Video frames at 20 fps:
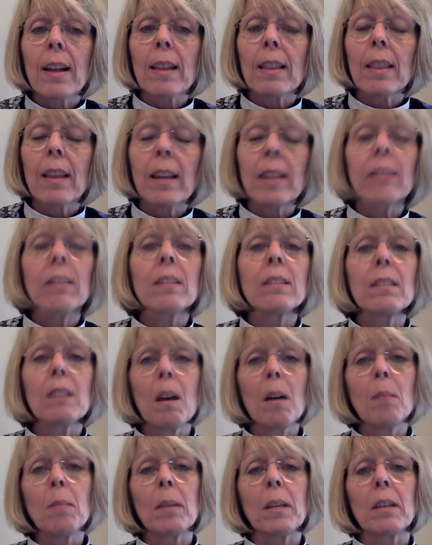like the
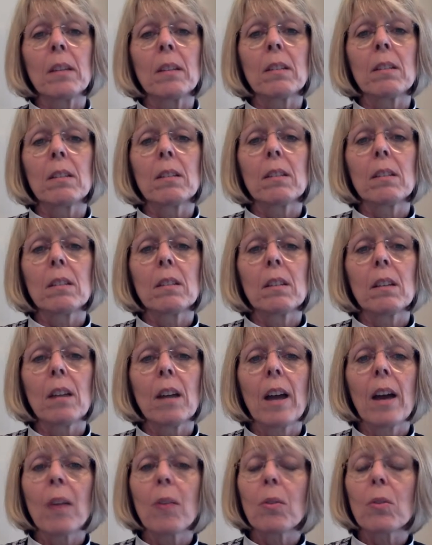psalmist,
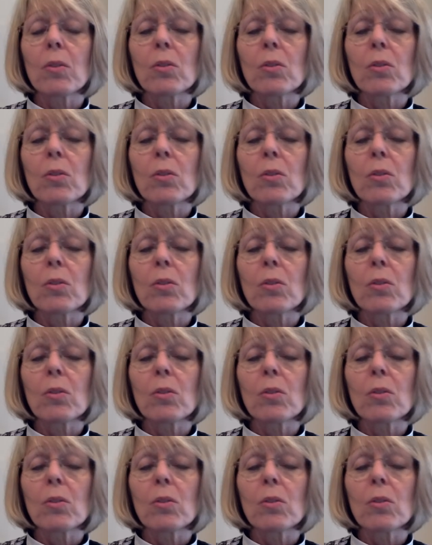our